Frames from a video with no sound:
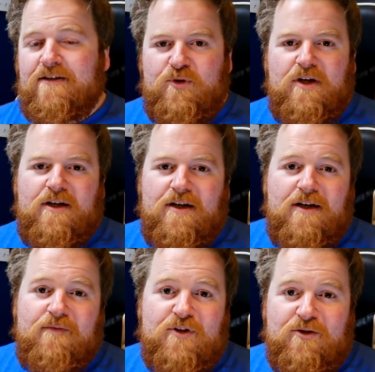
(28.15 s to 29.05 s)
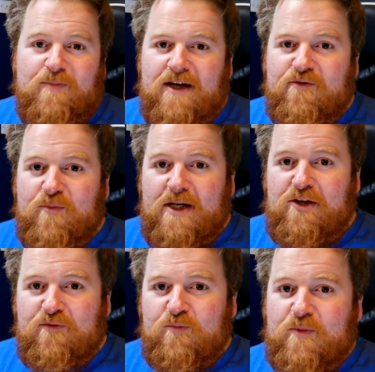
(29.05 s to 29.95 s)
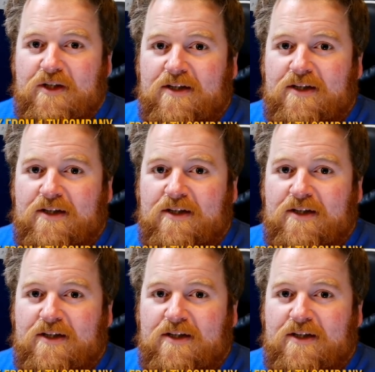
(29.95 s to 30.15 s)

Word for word: but I, I haven't heard back from any of them.